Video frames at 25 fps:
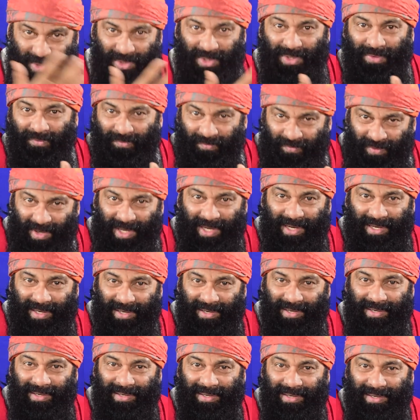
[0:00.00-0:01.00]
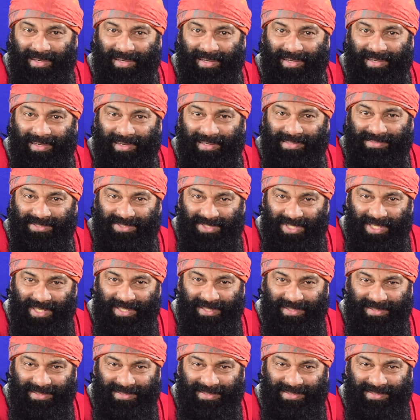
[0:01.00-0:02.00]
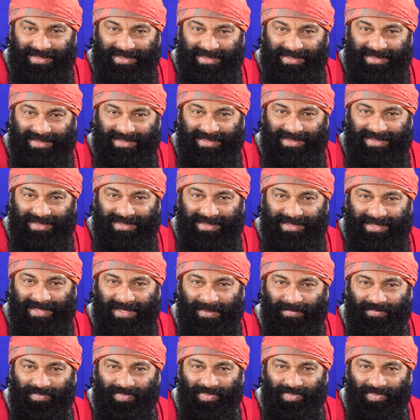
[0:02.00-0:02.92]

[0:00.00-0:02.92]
do you feel jealous?